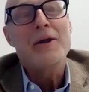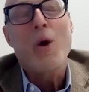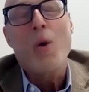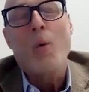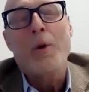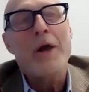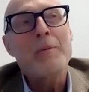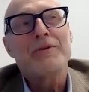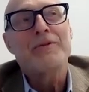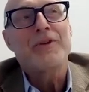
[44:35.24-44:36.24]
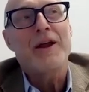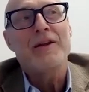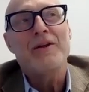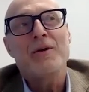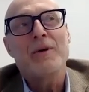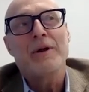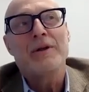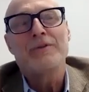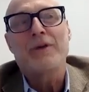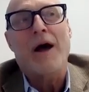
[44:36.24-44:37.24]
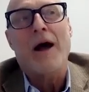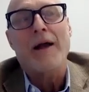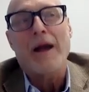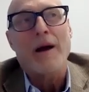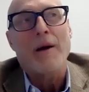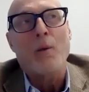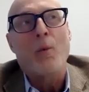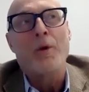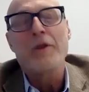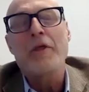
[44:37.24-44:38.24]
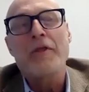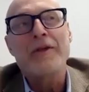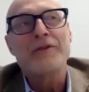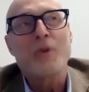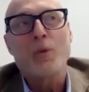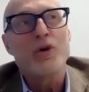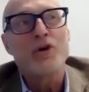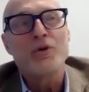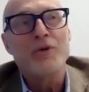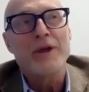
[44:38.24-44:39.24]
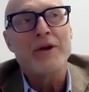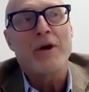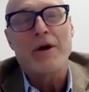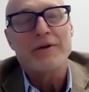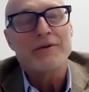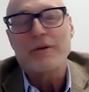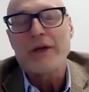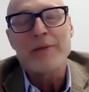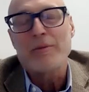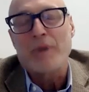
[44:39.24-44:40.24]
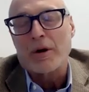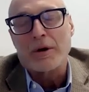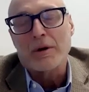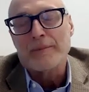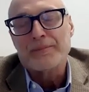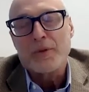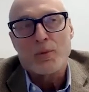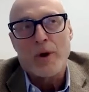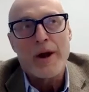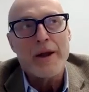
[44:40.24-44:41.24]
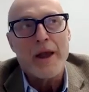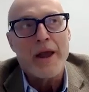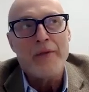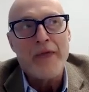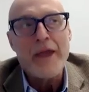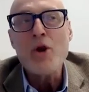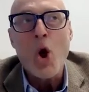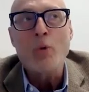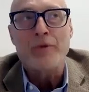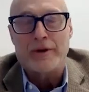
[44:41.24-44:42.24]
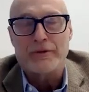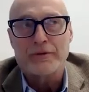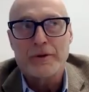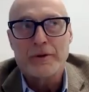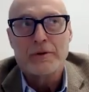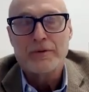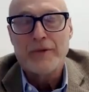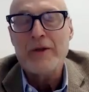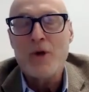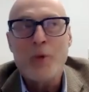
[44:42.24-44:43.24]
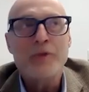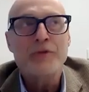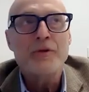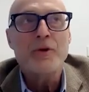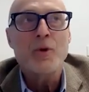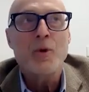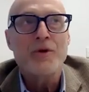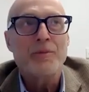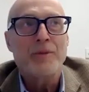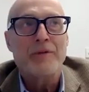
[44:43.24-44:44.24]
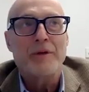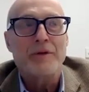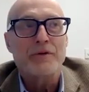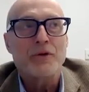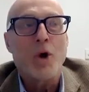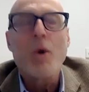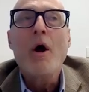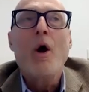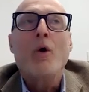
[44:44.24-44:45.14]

know, what I would say to you is, I uh, one of the things that we're unique on is the labor market, right? And they know this. They know this, and they're going to pivot. So